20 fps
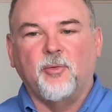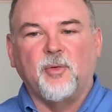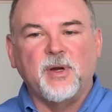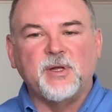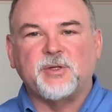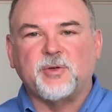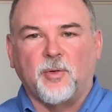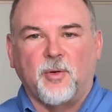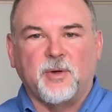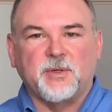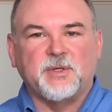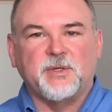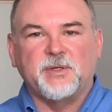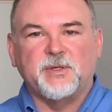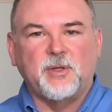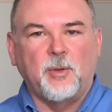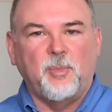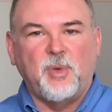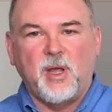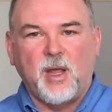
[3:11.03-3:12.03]
resources
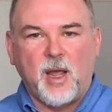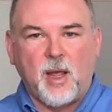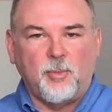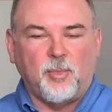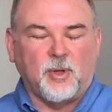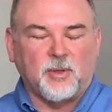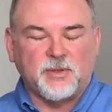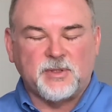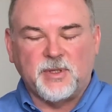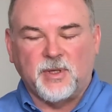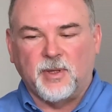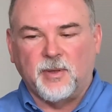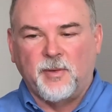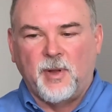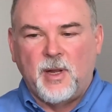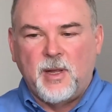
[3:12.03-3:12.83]
to be able to